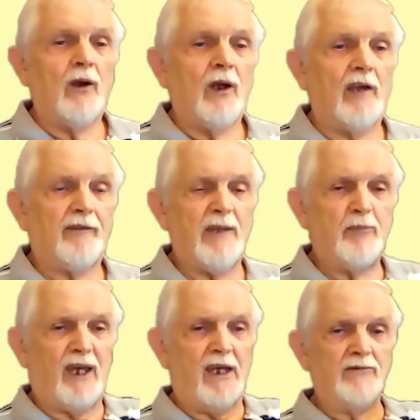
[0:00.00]
if I
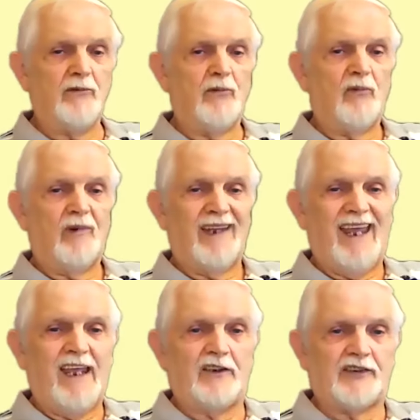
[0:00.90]
put in
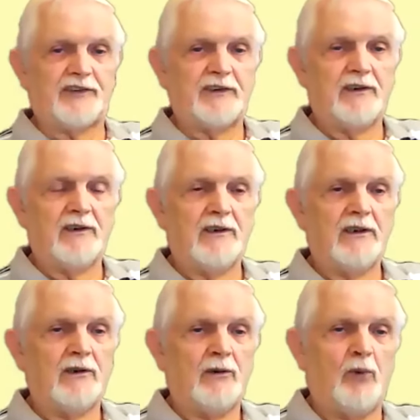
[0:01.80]
X,
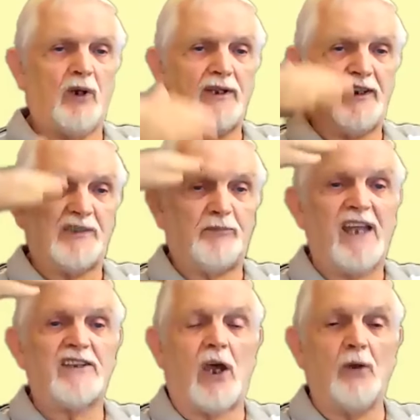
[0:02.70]
what can I
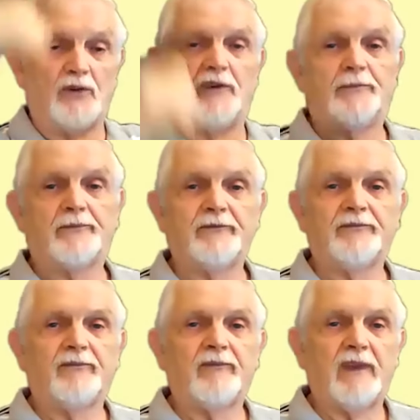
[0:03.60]
expect out?
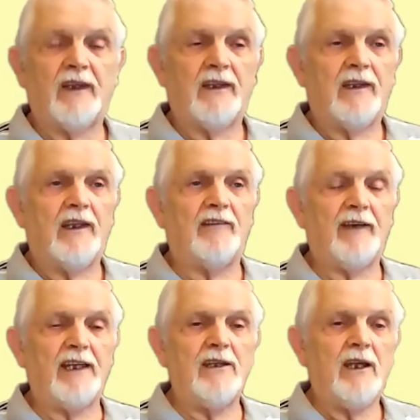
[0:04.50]
If
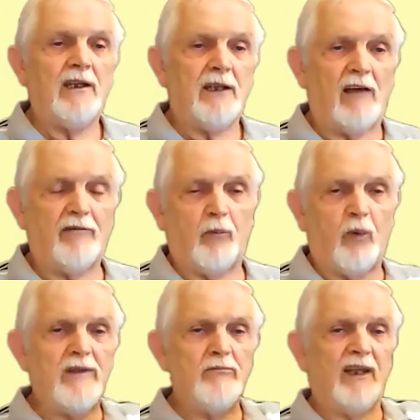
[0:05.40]
I have
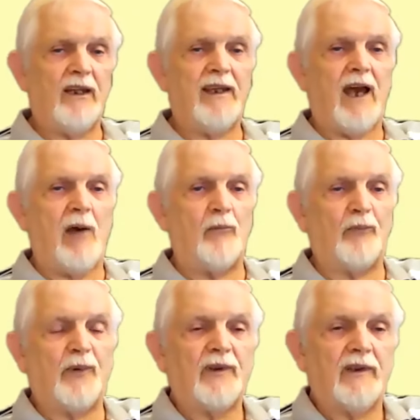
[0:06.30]
1 milliamp
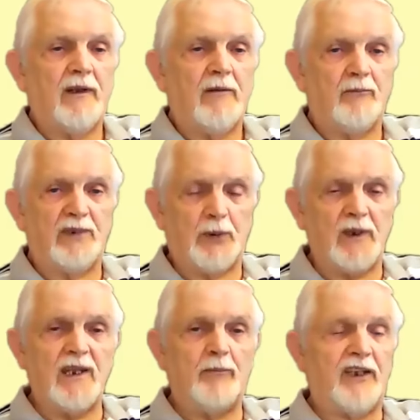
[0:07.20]
between
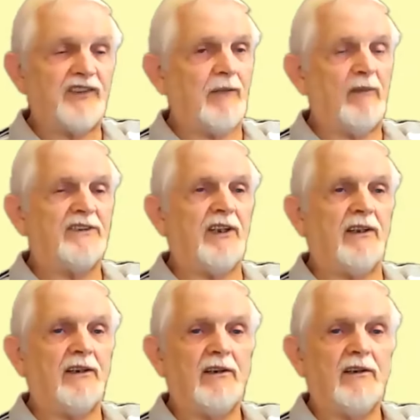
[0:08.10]
the base
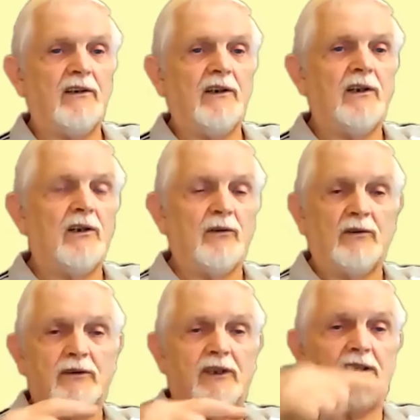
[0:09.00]
emitter,
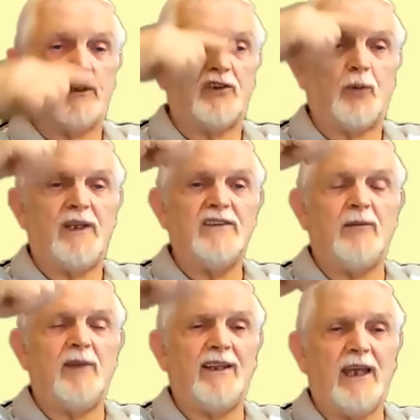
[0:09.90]
do I get 20
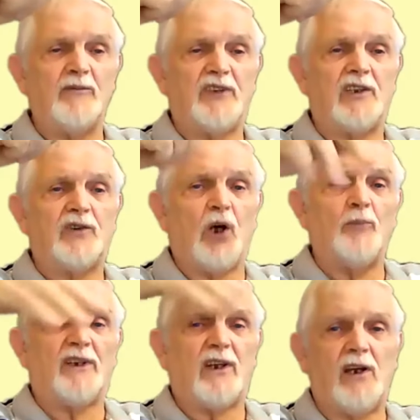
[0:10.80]
milliamps at the top
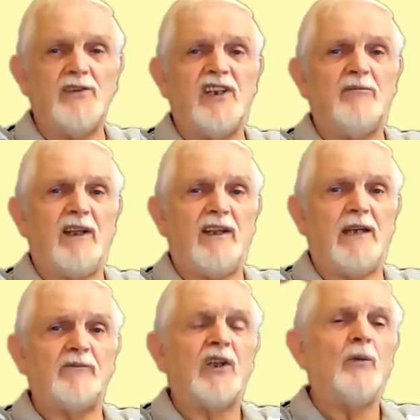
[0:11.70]
or 100
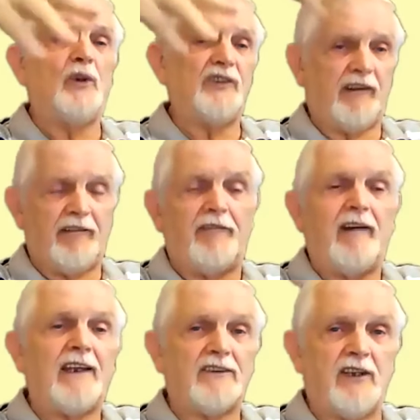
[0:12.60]
milliamps? What's the
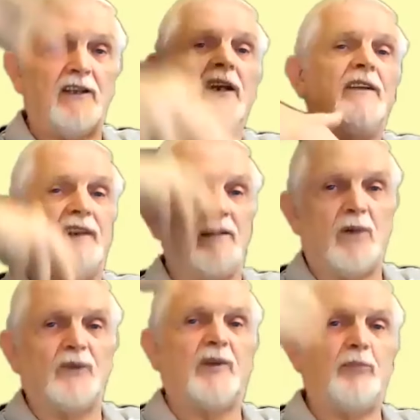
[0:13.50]
factor that it
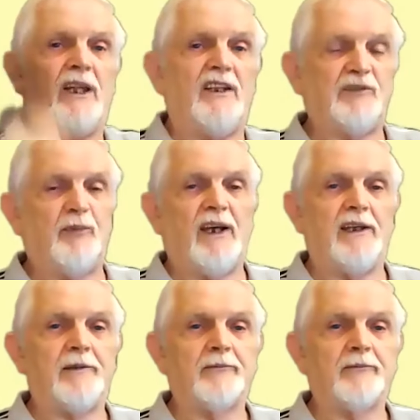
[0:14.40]
multiplies by?